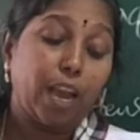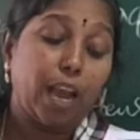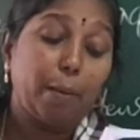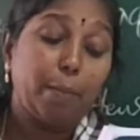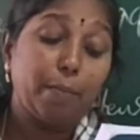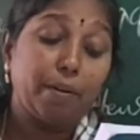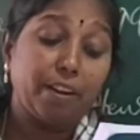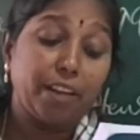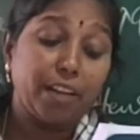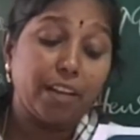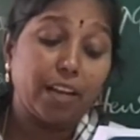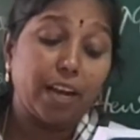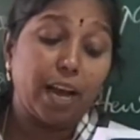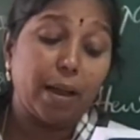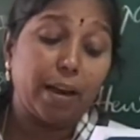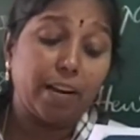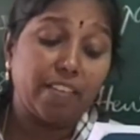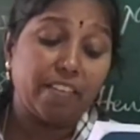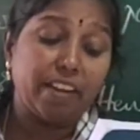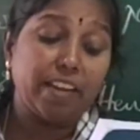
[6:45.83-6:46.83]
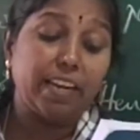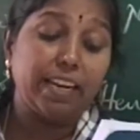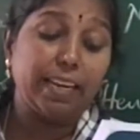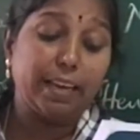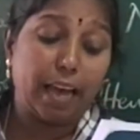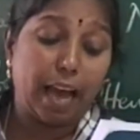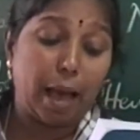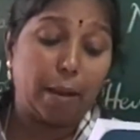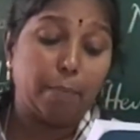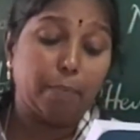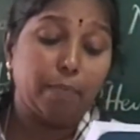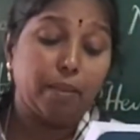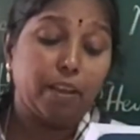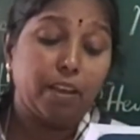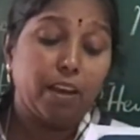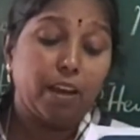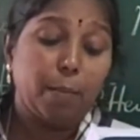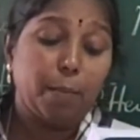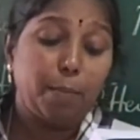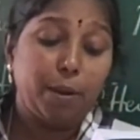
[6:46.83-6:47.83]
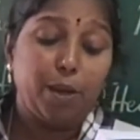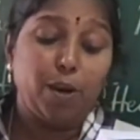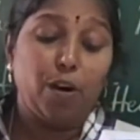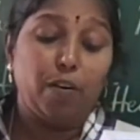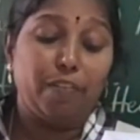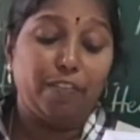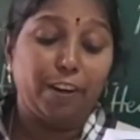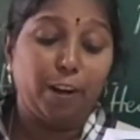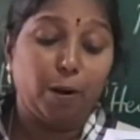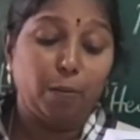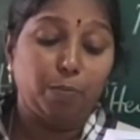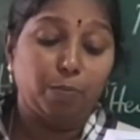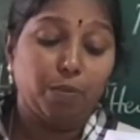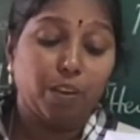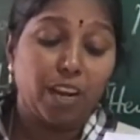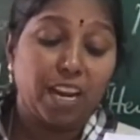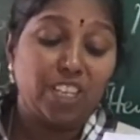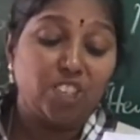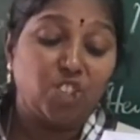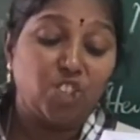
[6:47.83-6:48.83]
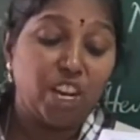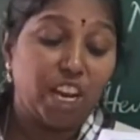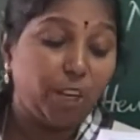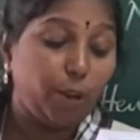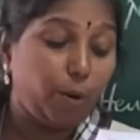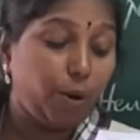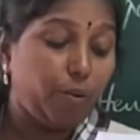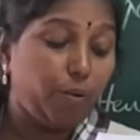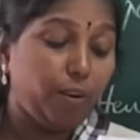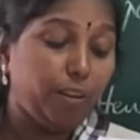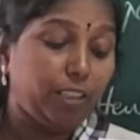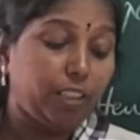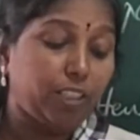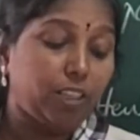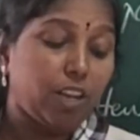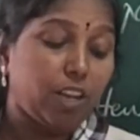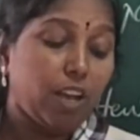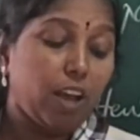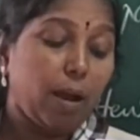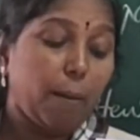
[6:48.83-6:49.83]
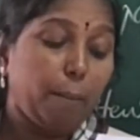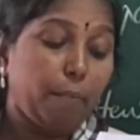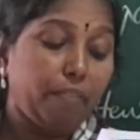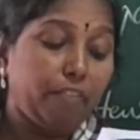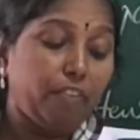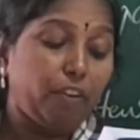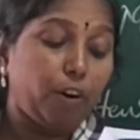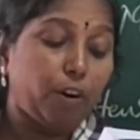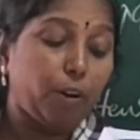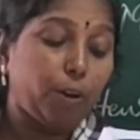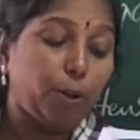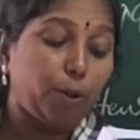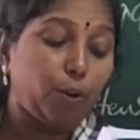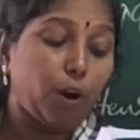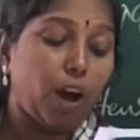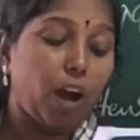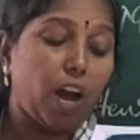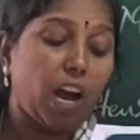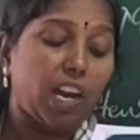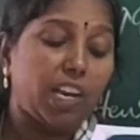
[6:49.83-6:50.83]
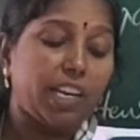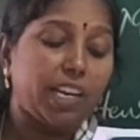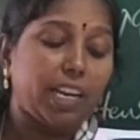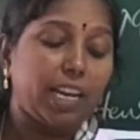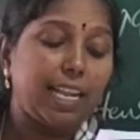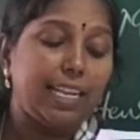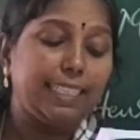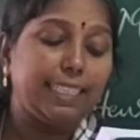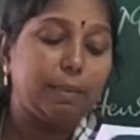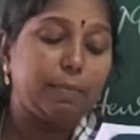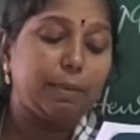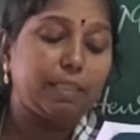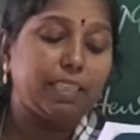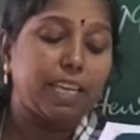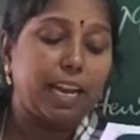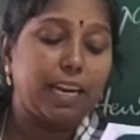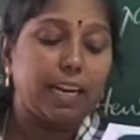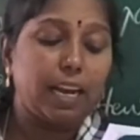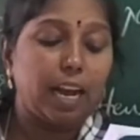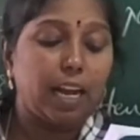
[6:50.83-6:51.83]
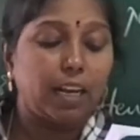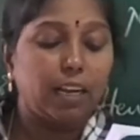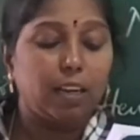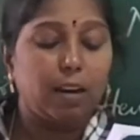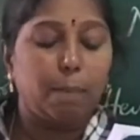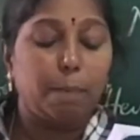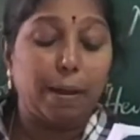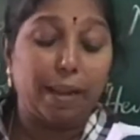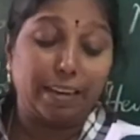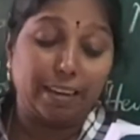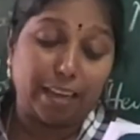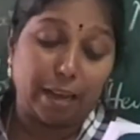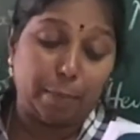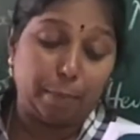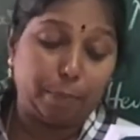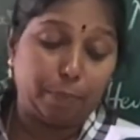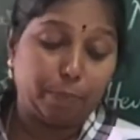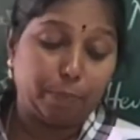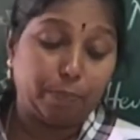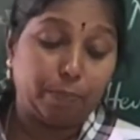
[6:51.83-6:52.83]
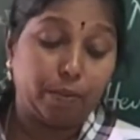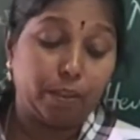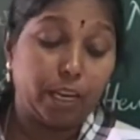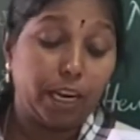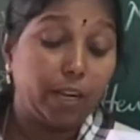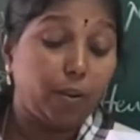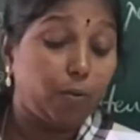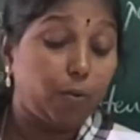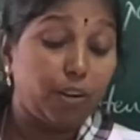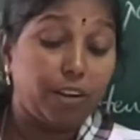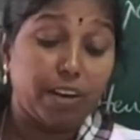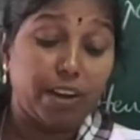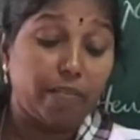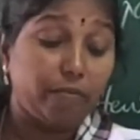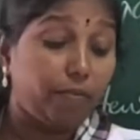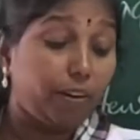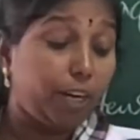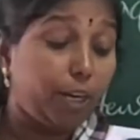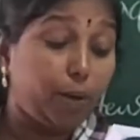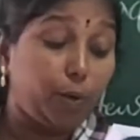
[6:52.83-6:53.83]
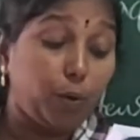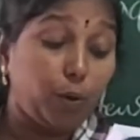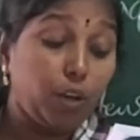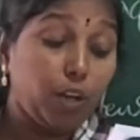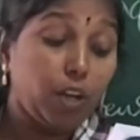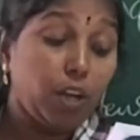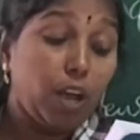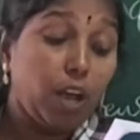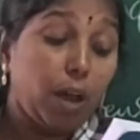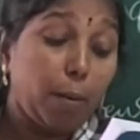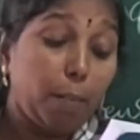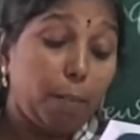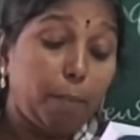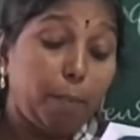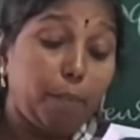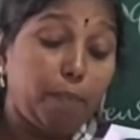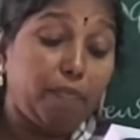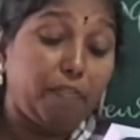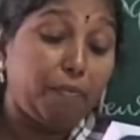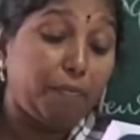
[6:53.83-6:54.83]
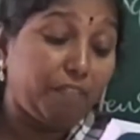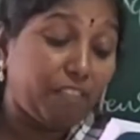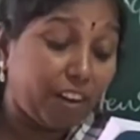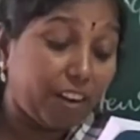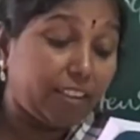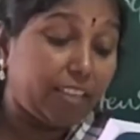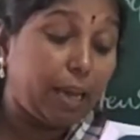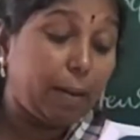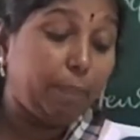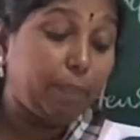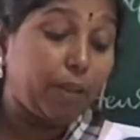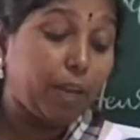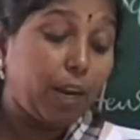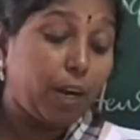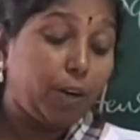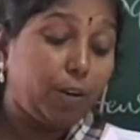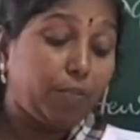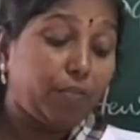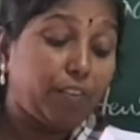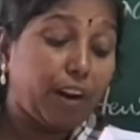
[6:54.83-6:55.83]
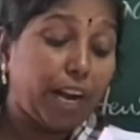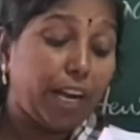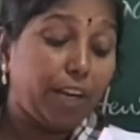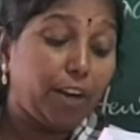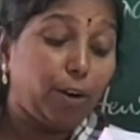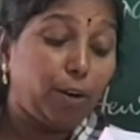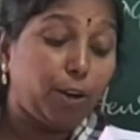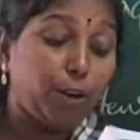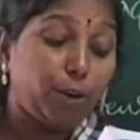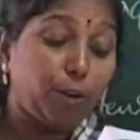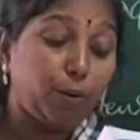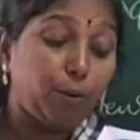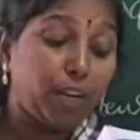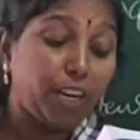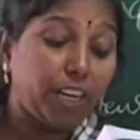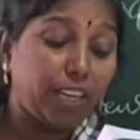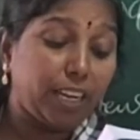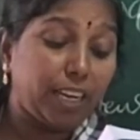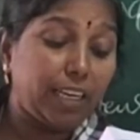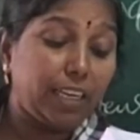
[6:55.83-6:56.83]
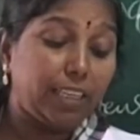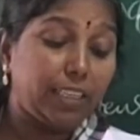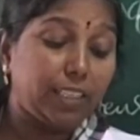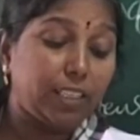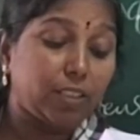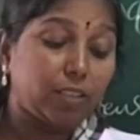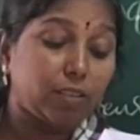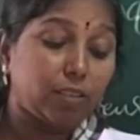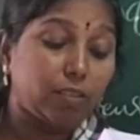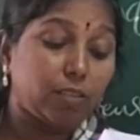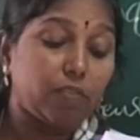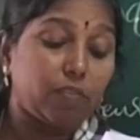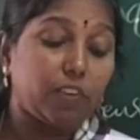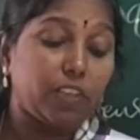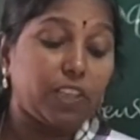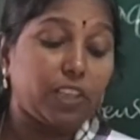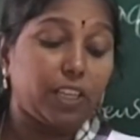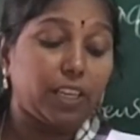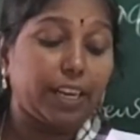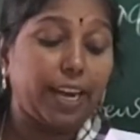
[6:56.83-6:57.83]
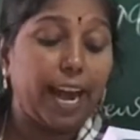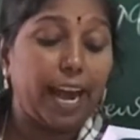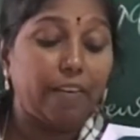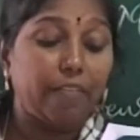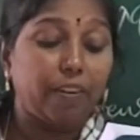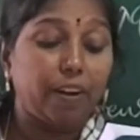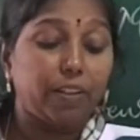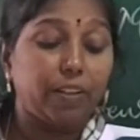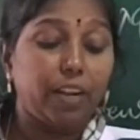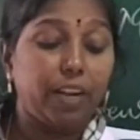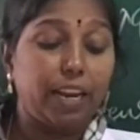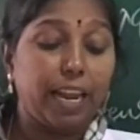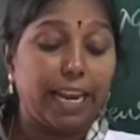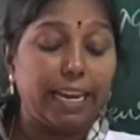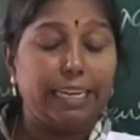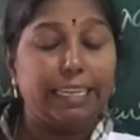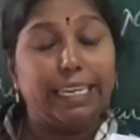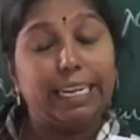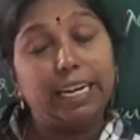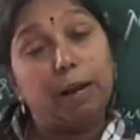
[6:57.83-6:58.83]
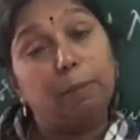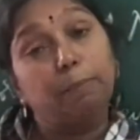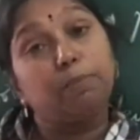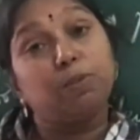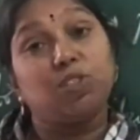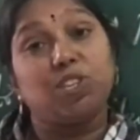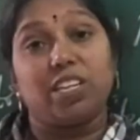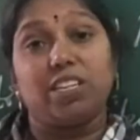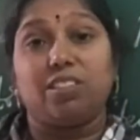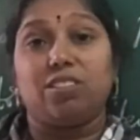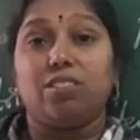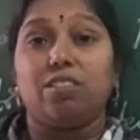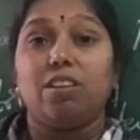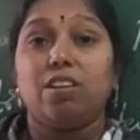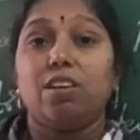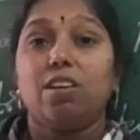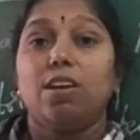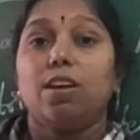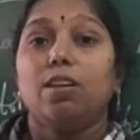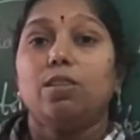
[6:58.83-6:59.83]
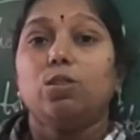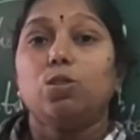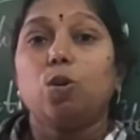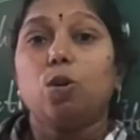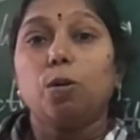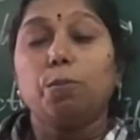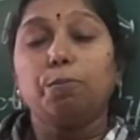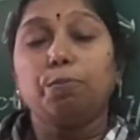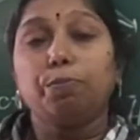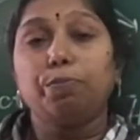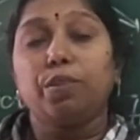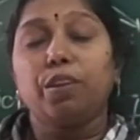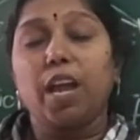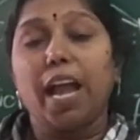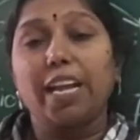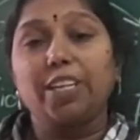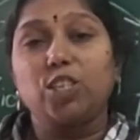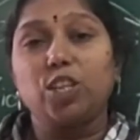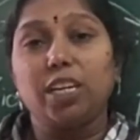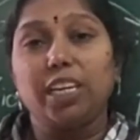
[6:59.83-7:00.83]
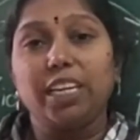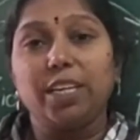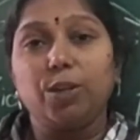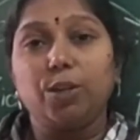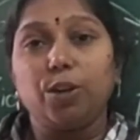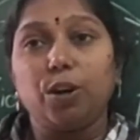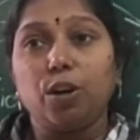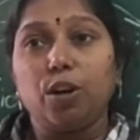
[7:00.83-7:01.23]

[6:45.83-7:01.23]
I really am. Be off now and change your dress before your Aunt Elizabeth and Uncle Ben come. It would never do for them to find out you in colors with grandfather lying dead upstairs. So actually,